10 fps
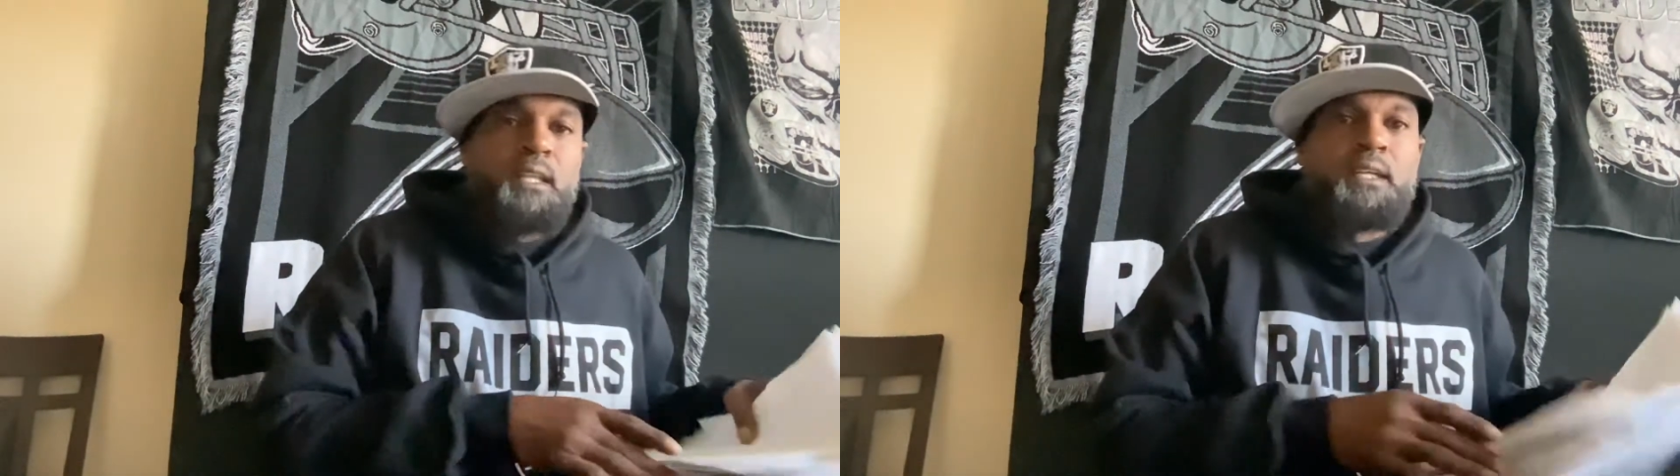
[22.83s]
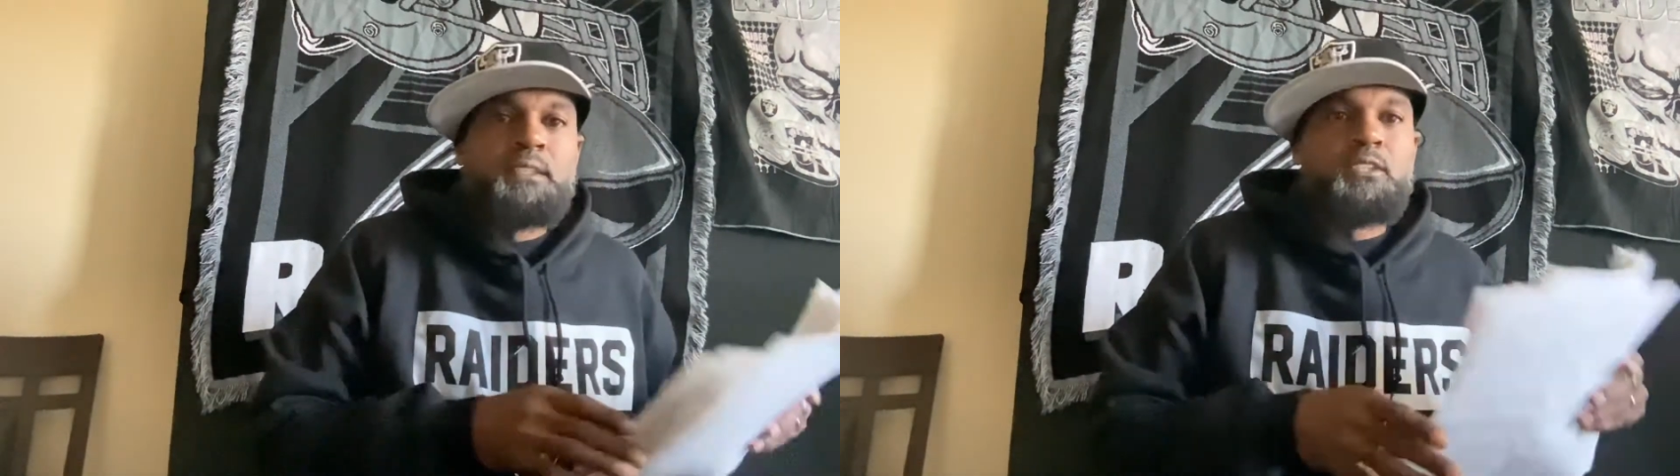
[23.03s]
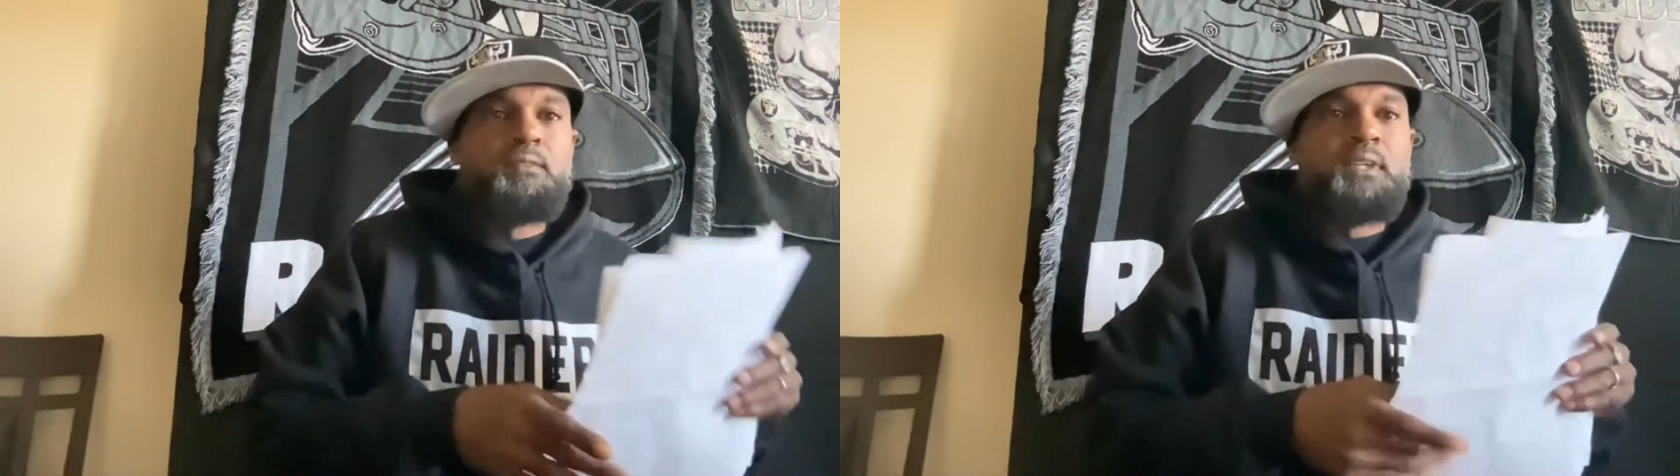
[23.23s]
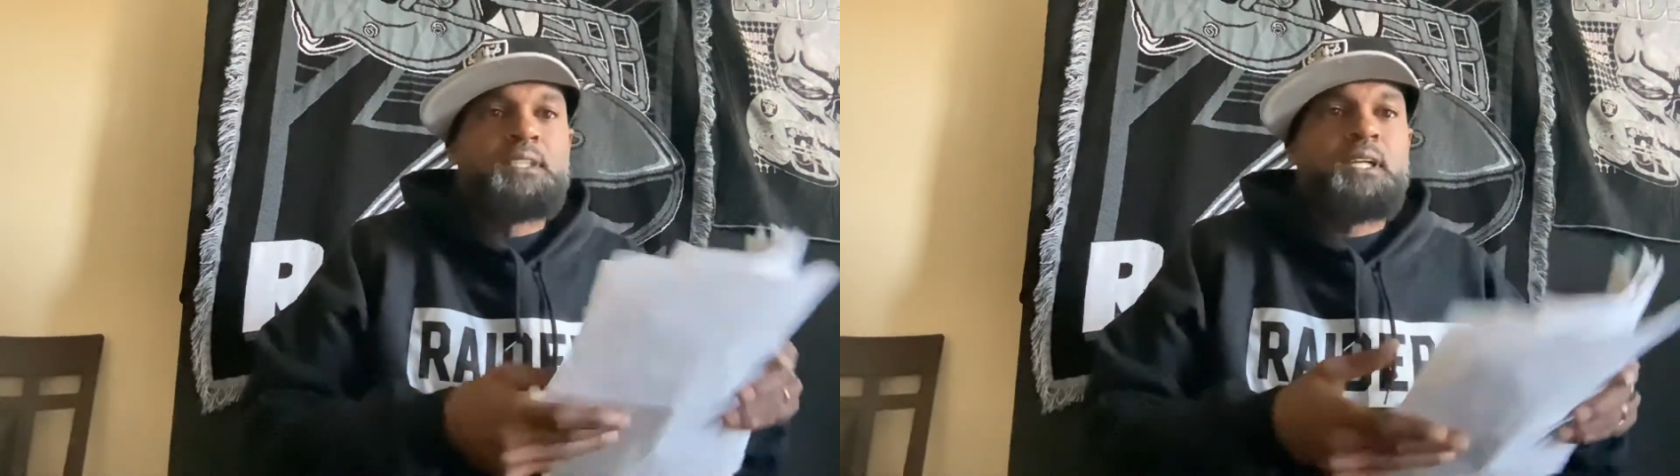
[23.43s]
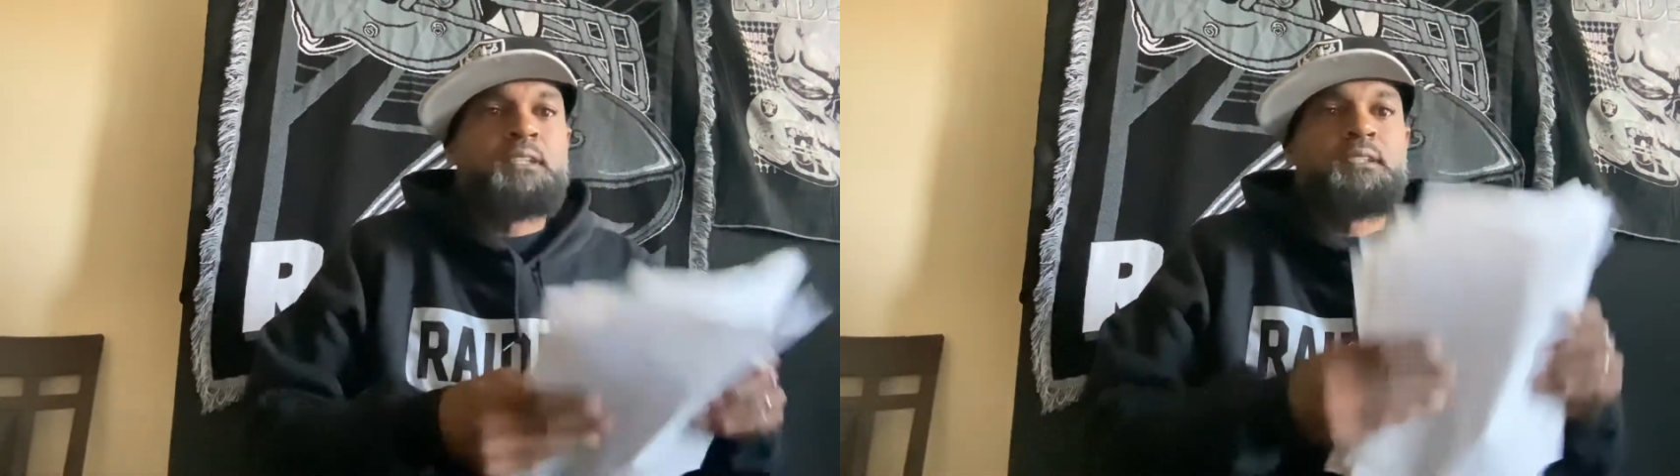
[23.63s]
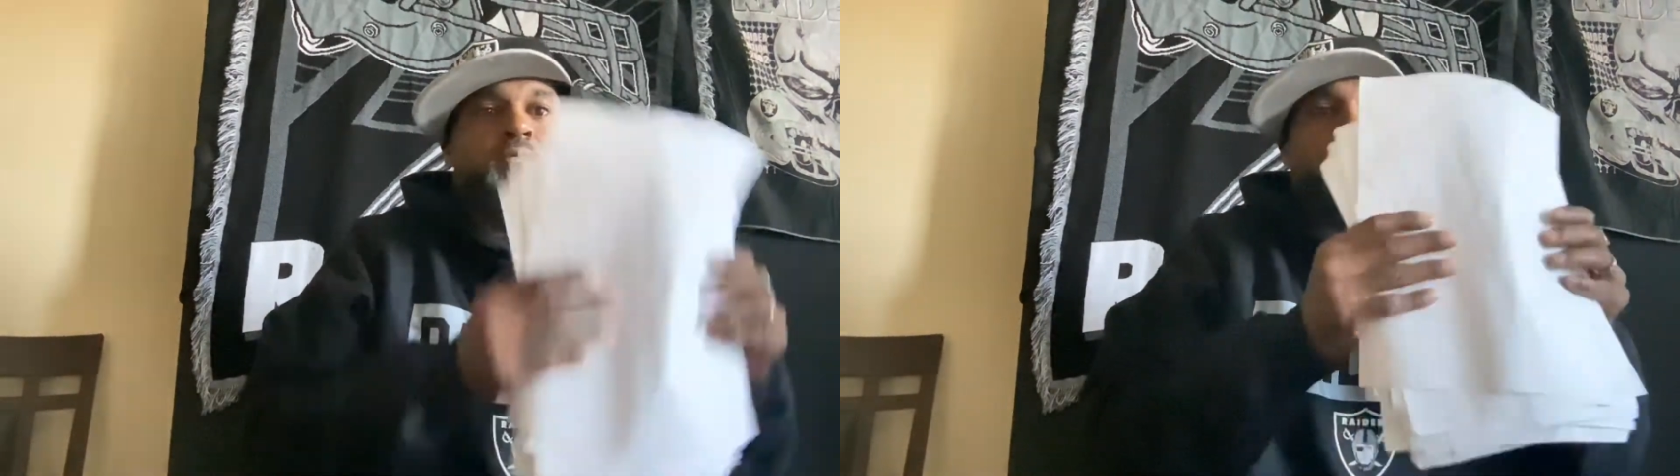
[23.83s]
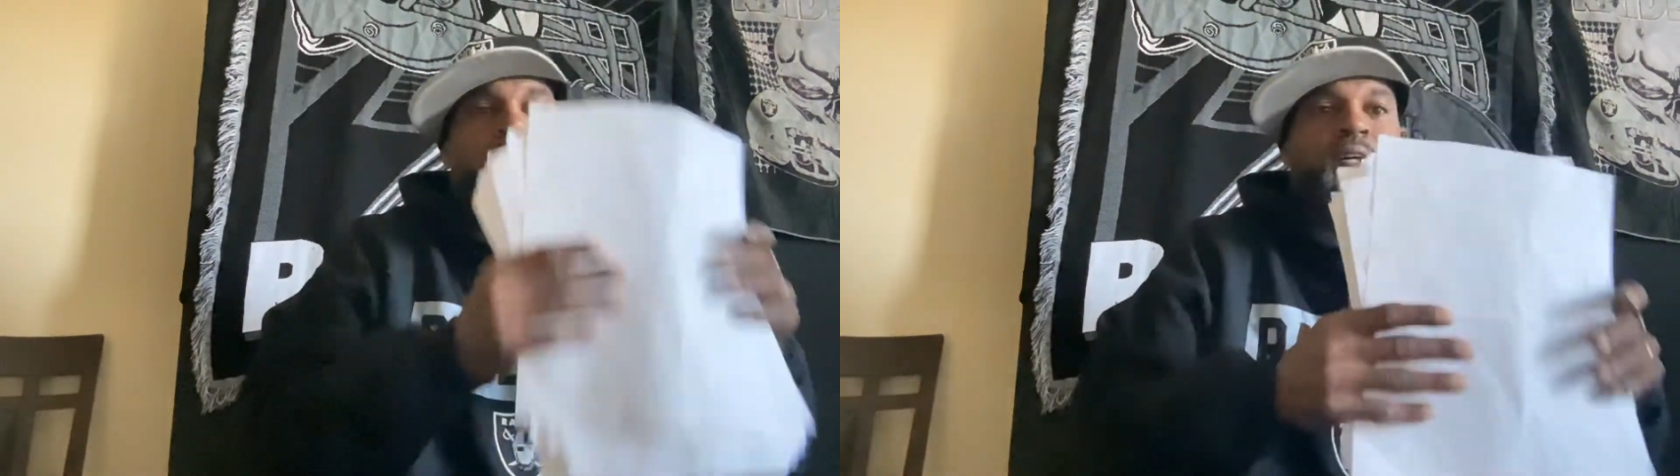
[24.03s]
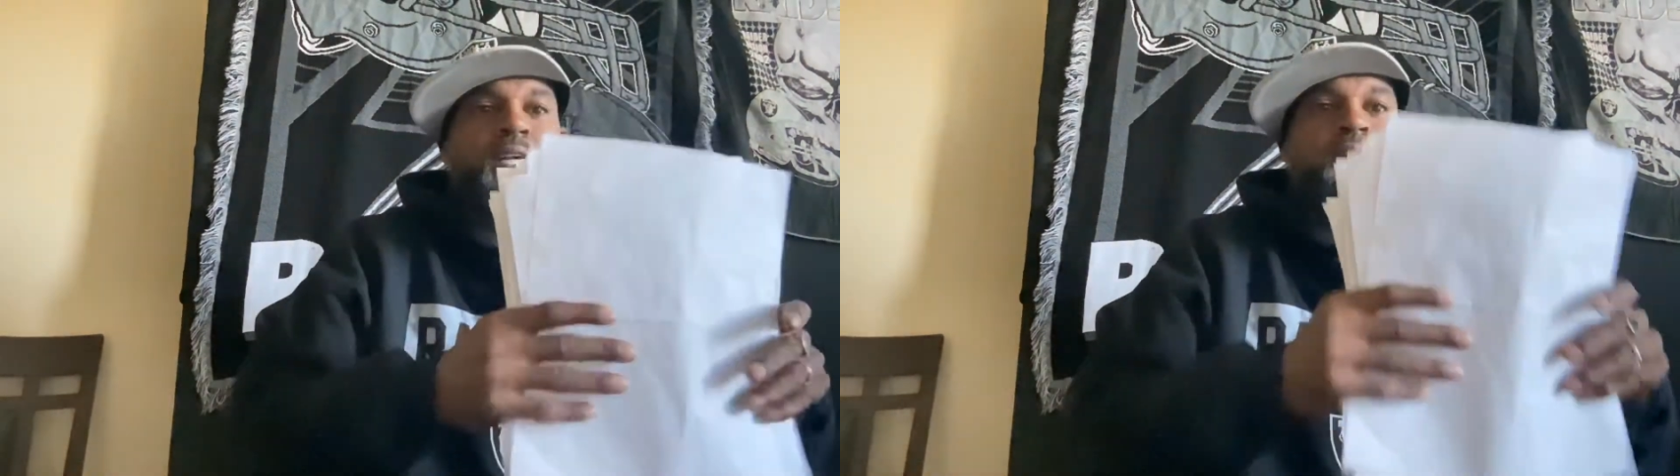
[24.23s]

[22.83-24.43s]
Ain't too much I can say, man.